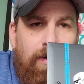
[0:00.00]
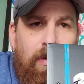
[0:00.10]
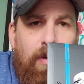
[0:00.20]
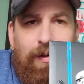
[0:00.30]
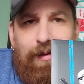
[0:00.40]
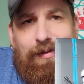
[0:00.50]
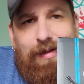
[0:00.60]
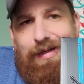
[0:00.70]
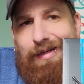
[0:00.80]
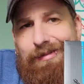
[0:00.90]
or
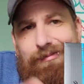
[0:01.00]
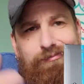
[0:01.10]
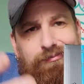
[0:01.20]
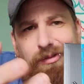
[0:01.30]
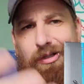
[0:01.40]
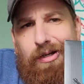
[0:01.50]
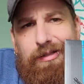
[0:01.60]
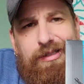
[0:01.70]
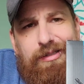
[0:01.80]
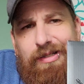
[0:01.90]
uh,
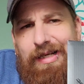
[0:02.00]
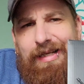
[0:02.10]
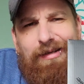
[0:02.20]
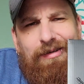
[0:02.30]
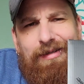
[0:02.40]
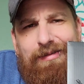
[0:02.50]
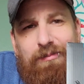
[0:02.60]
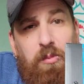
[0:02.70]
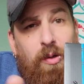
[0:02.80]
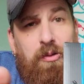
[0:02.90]
concentrating
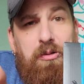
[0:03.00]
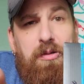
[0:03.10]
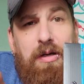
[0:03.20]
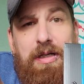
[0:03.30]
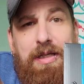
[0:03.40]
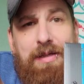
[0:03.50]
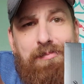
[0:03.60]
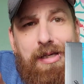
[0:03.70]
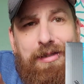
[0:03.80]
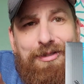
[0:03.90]
on whether or not he
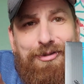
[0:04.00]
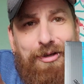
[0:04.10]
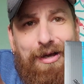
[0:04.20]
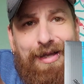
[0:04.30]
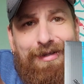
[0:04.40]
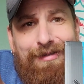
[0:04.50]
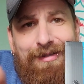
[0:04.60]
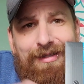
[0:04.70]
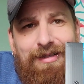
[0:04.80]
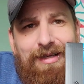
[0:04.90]
can make the shot.
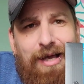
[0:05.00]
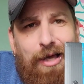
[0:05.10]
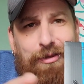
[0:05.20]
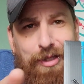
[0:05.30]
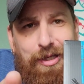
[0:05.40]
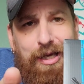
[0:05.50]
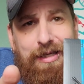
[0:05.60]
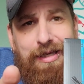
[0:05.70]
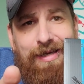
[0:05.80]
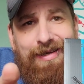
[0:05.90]
I think I
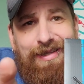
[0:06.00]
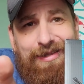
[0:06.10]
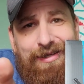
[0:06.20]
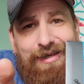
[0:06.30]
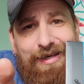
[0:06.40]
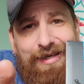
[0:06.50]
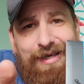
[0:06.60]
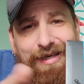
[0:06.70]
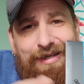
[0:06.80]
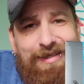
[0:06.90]
can. I think I
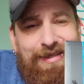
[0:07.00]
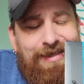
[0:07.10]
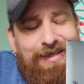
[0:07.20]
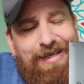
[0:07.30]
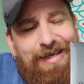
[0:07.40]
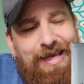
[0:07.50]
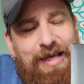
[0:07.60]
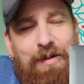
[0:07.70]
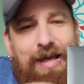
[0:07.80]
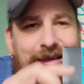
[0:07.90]
can.
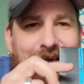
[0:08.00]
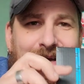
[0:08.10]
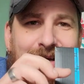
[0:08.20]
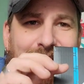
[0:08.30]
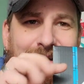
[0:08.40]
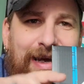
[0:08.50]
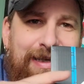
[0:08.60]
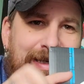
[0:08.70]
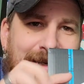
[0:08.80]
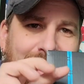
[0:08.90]
Anyway, uh,
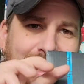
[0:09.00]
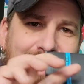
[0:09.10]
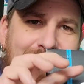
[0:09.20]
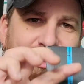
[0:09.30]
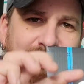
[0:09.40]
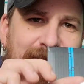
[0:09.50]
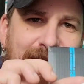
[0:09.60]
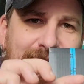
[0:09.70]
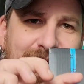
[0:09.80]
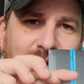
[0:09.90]
idea I had just
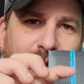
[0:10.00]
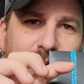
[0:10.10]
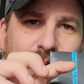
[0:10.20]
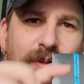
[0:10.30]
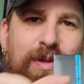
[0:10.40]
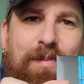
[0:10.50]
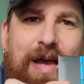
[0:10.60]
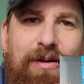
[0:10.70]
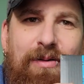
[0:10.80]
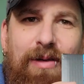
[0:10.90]
nice close with the
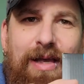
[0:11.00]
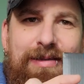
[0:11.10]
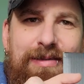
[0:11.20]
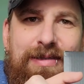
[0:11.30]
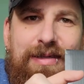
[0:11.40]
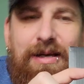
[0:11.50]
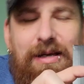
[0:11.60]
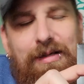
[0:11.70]
macro lens